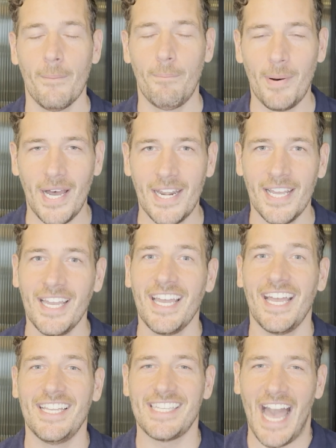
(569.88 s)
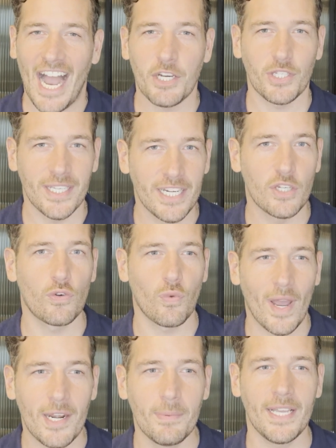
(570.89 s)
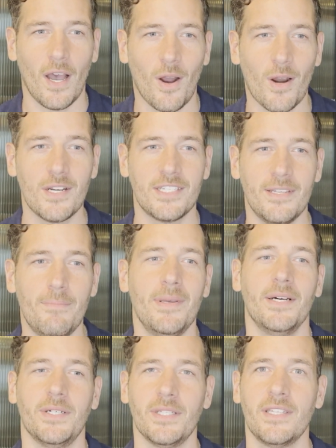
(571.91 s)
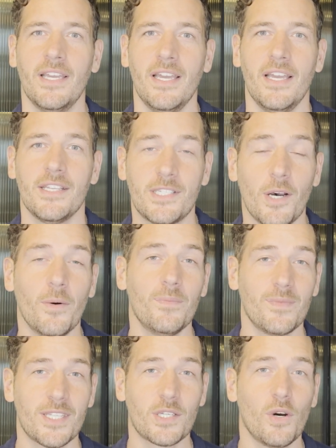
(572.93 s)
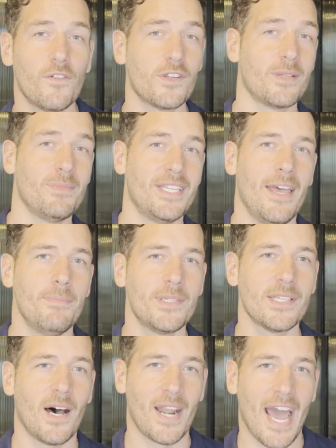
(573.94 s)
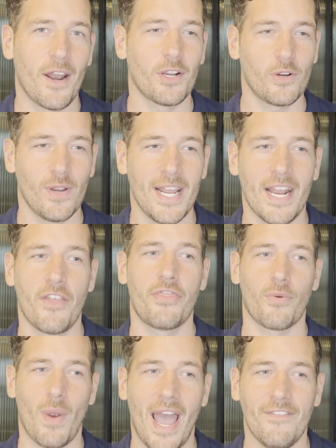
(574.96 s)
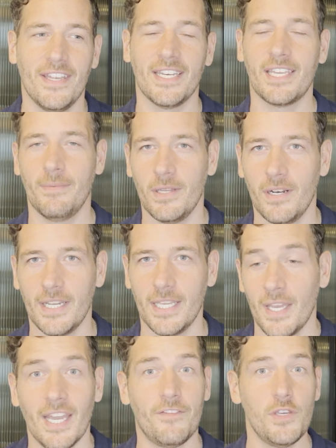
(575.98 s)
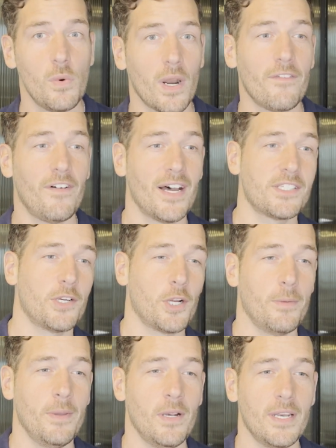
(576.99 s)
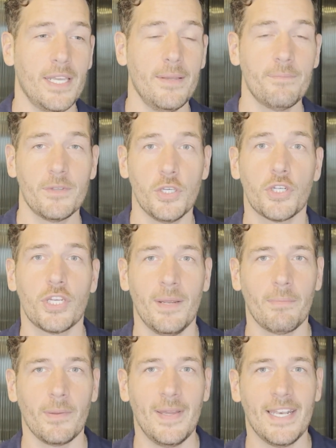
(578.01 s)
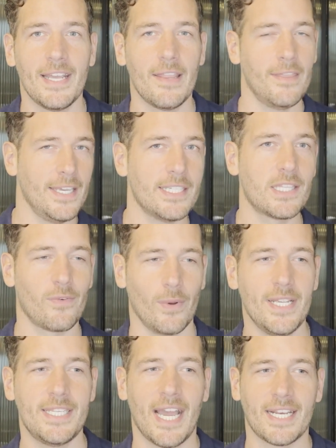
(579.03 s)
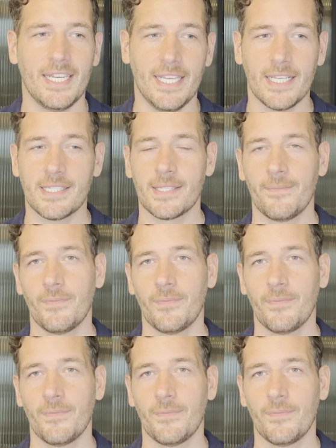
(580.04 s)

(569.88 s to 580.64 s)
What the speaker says: but it's actually incredibly hard to build. So let's go over some tips on how to create the thriving community. If you want to foster a community, you should implement these 3 techniques.